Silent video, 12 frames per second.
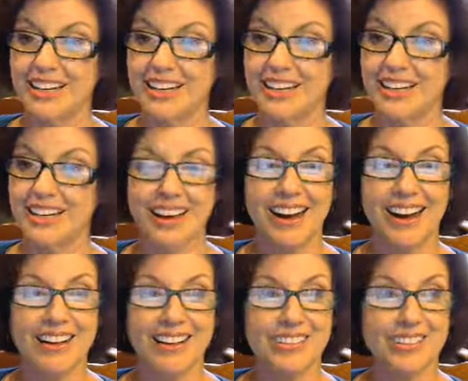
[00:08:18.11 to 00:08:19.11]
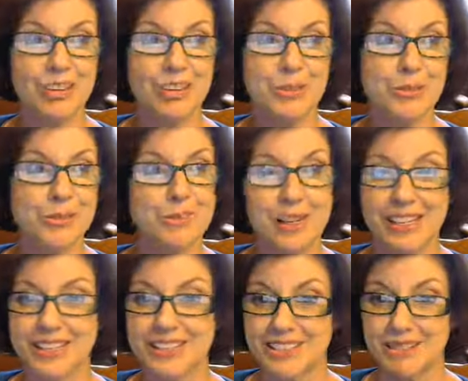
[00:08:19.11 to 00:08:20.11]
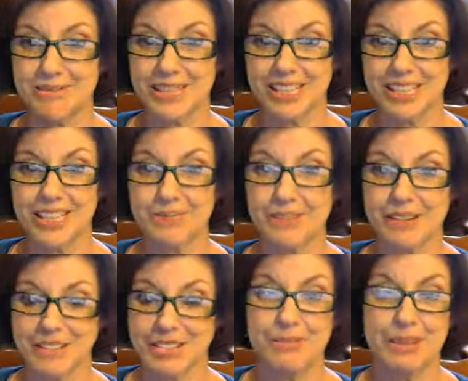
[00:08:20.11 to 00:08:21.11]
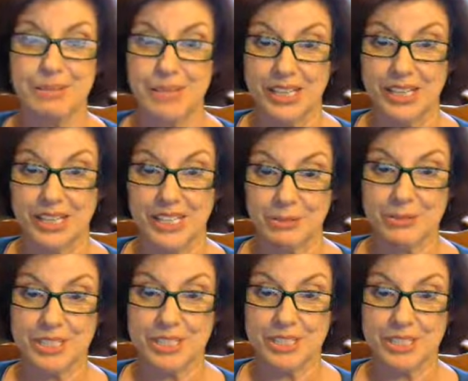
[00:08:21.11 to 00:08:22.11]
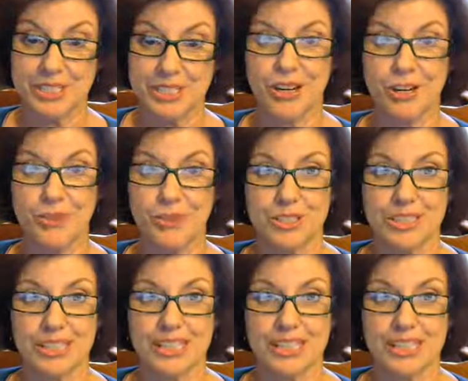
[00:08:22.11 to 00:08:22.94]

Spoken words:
I didn't know who was banging something against something, but it was actually fireworks.